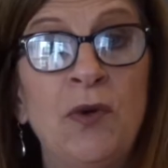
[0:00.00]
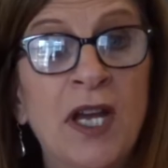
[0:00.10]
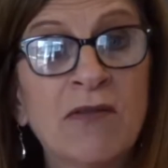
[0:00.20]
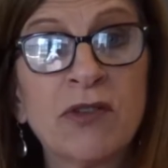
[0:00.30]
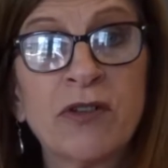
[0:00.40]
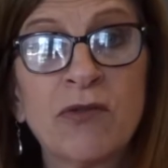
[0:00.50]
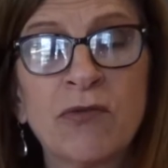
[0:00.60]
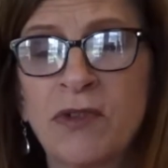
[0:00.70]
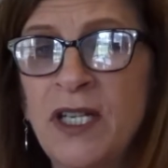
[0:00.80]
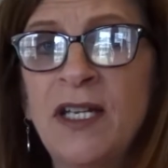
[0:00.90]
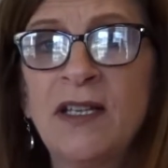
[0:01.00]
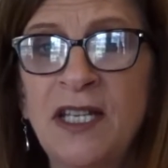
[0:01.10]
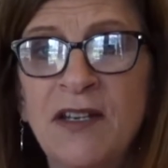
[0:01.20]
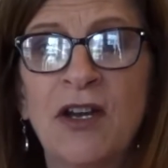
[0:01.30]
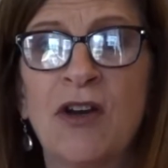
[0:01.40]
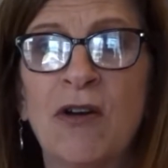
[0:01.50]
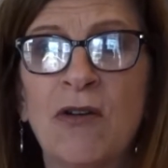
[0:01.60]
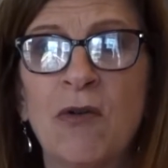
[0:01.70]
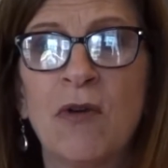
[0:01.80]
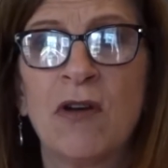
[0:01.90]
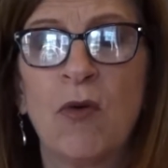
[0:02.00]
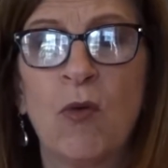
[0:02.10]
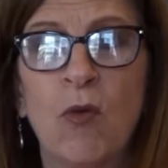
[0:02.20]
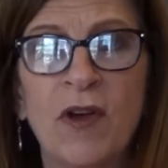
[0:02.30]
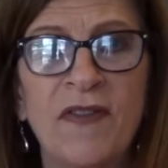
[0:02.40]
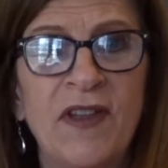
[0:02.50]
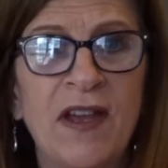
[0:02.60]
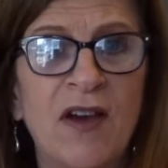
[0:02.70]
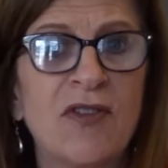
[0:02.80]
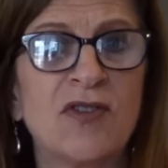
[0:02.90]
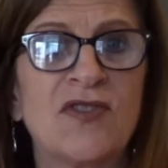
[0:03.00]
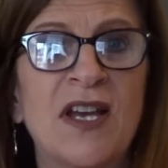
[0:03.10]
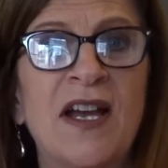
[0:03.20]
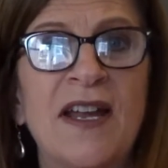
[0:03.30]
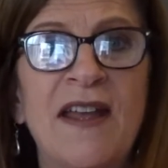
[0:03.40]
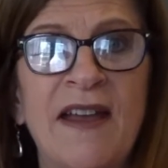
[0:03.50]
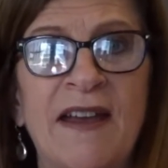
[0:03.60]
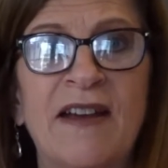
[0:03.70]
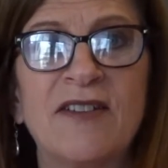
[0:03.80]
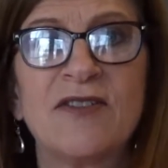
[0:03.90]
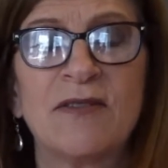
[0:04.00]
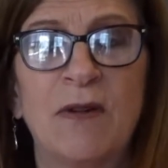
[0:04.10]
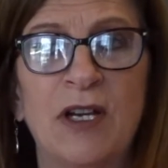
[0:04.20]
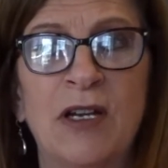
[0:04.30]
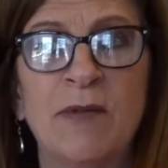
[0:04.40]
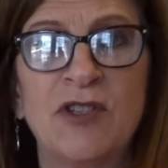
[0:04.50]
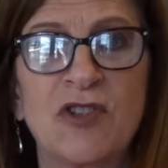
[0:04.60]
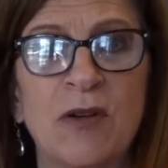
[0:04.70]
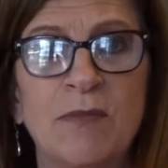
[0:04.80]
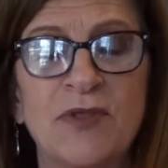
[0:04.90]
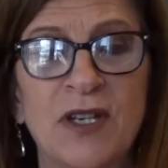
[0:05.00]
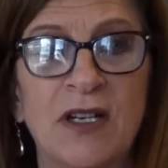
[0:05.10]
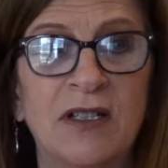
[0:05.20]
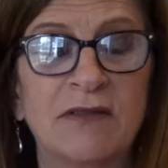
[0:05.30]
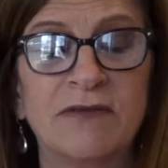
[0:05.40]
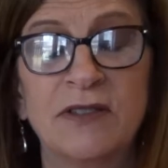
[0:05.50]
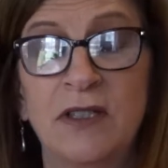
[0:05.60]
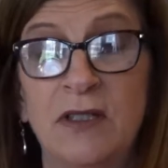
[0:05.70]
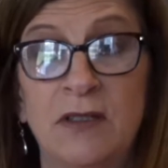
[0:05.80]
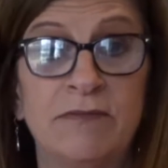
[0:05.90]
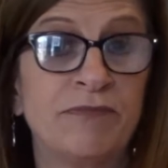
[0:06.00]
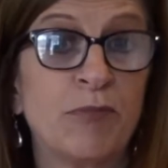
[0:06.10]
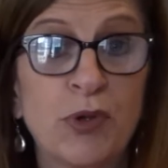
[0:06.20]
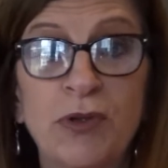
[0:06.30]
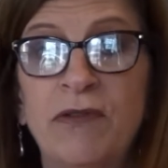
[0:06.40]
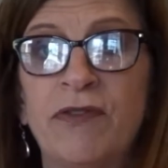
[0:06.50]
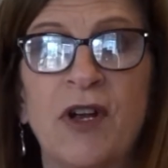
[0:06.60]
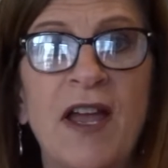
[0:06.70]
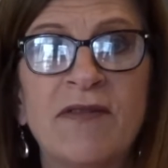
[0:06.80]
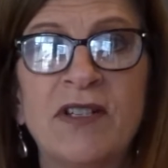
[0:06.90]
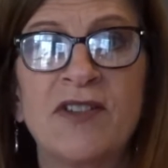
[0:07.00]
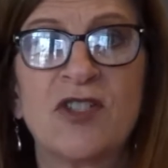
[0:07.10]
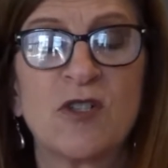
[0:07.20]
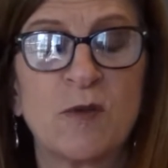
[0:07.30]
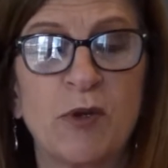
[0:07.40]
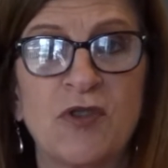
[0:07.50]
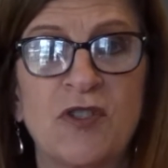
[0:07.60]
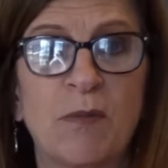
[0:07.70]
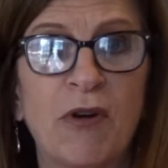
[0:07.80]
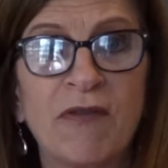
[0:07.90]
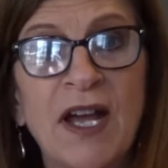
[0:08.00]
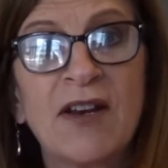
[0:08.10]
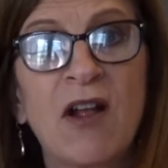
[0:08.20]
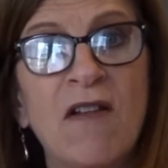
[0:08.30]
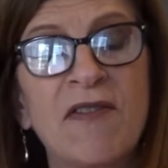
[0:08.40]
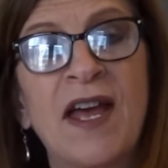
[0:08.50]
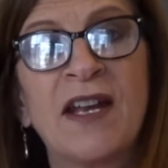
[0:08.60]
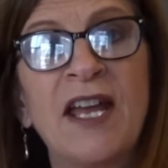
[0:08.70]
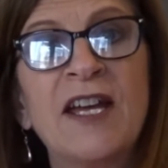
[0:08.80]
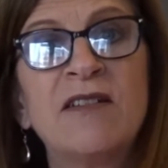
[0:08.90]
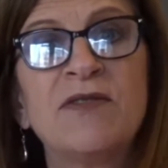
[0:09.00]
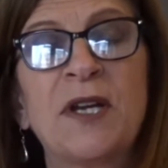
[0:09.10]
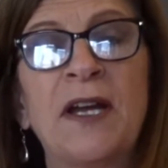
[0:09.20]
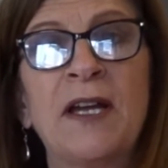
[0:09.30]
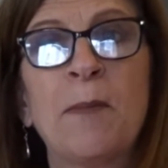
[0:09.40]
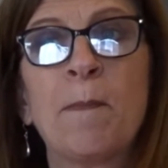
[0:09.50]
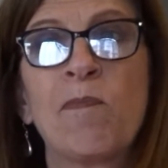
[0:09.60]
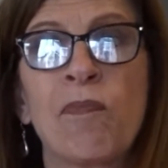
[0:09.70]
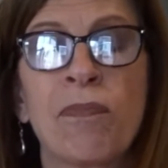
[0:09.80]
never really know what the other side has in terms of proof or evidence. They're supposed to provide all of that ahead of time,